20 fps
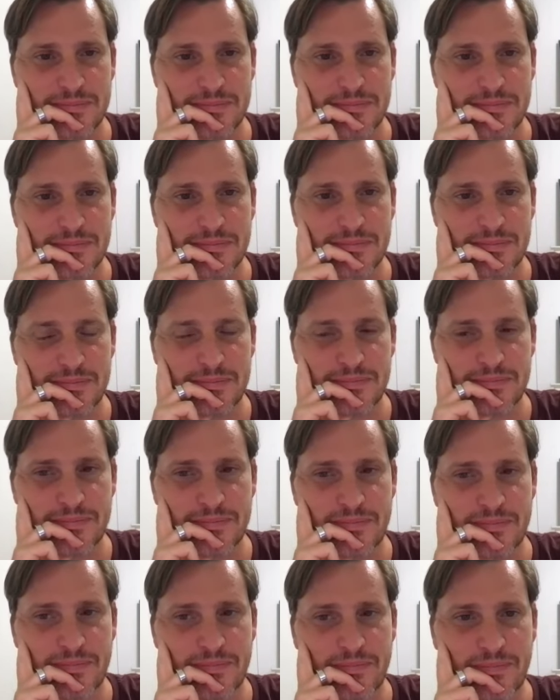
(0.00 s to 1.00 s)

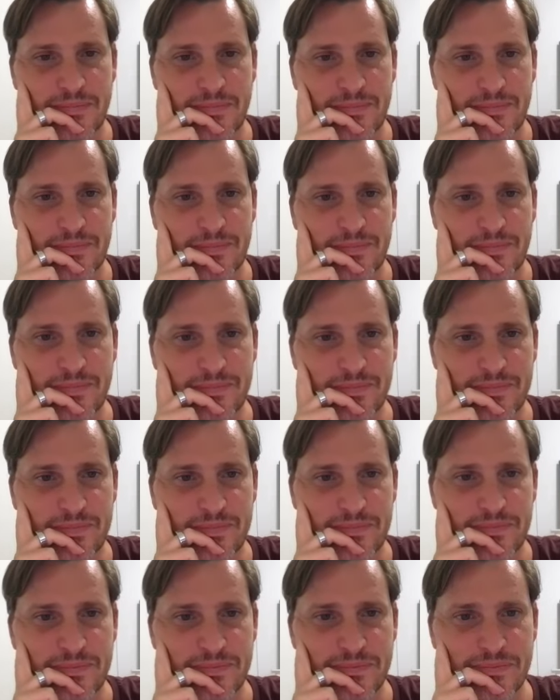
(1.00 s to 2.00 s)

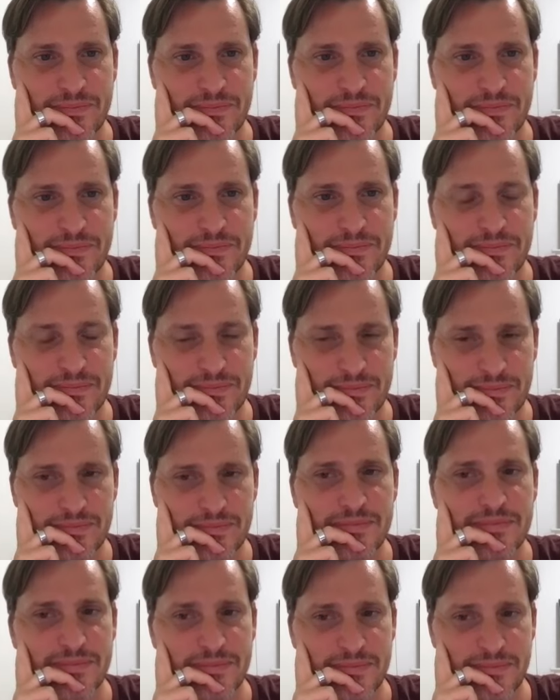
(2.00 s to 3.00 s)

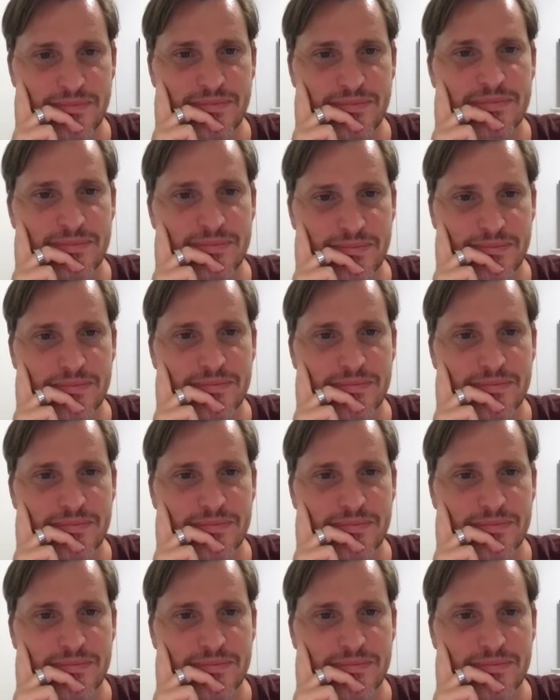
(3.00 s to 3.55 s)
The person shown says nothing.